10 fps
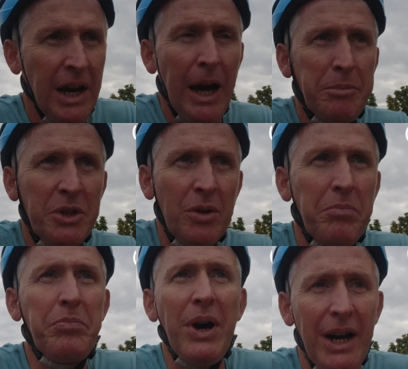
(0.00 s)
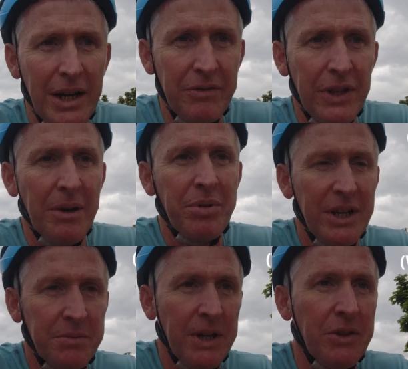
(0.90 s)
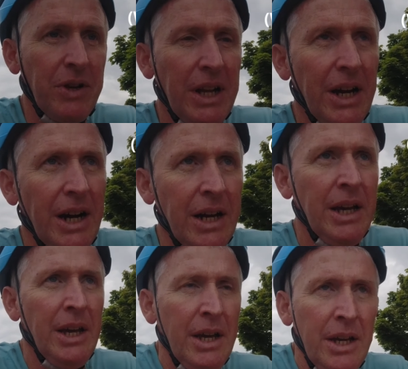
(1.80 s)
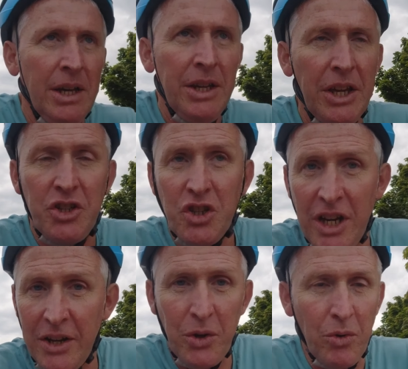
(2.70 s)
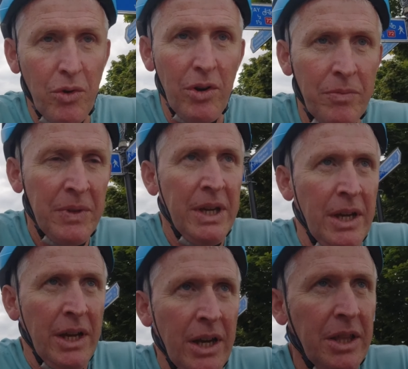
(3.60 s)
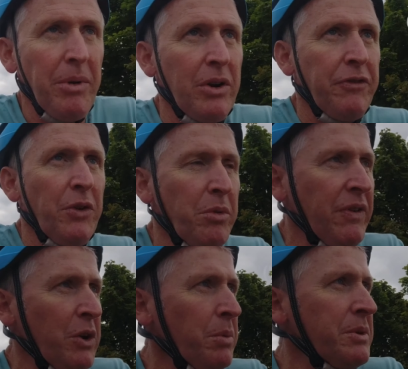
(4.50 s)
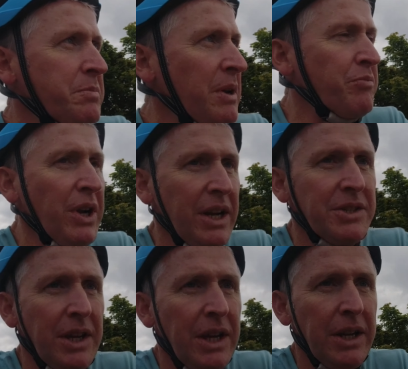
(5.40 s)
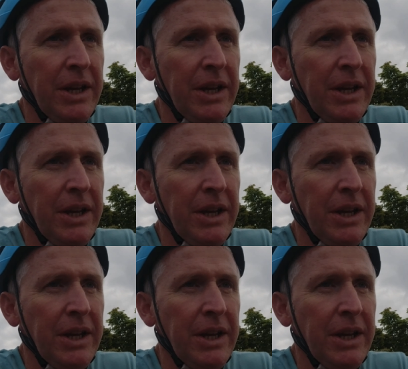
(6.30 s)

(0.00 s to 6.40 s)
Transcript: Absolute bargain for that price, mate. They really are. You just cannot go wrong. And the amount of fun we've had with them has been brilliant, hasn't it, Katie?